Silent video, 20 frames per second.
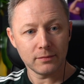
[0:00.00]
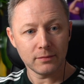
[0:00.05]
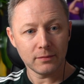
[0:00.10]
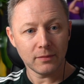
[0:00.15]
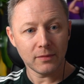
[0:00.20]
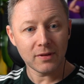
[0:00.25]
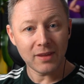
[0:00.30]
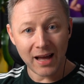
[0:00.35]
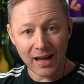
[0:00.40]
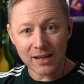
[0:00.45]

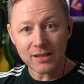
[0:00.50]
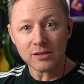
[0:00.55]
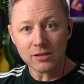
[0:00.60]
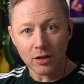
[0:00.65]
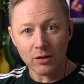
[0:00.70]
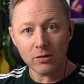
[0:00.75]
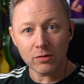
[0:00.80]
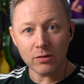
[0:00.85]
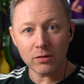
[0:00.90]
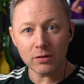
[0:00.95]
That's
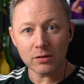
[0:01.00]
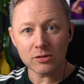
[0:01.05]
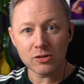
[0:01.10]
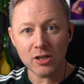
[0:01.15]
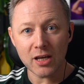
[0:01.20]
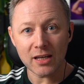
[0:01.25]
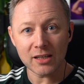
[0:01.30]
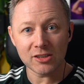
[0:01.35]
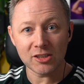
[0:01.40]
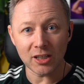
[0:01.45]
how
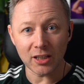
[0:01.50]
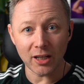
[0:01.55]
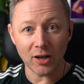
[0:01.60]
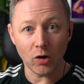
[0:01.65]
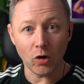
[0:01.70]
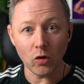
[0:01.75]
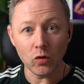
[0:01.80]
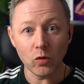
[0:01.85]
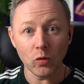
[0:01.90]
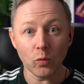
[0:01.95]
Jake
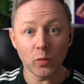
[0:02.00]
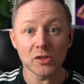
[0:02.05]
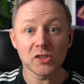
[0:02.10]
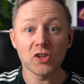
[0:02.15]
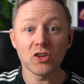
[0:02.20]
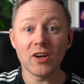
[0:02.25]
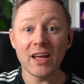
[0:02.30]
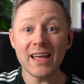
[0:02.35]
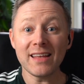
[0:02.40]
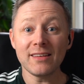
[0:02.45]
Gyllenhaal was
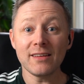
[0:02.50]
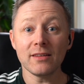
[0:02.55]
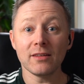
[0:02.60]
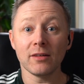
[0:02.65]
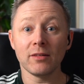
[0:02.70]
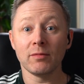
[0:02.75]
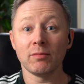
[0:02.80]
created.